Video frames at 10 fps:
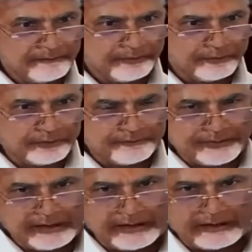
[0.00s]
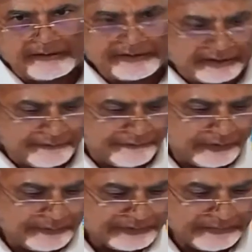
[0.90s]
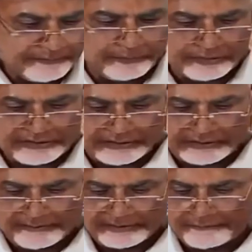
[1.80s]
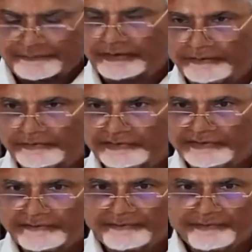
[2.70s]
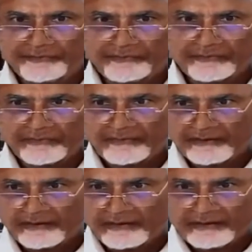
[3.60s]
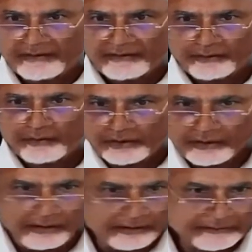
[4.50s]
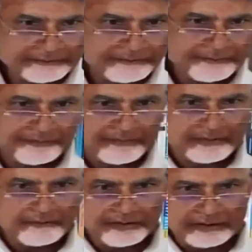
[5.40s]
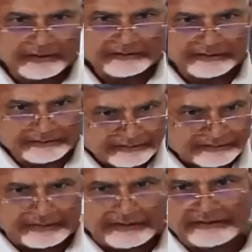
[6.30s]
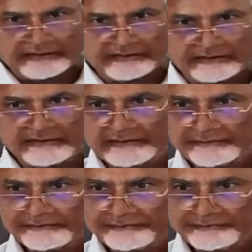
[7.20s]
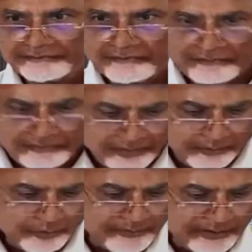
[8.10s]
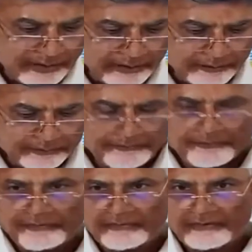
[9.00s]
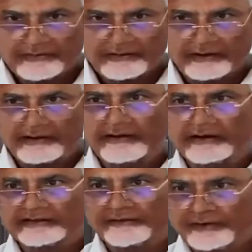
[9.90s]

pre-economic reforms and post-economic reforms. You are all witnessing this crisis. You may have hundreds of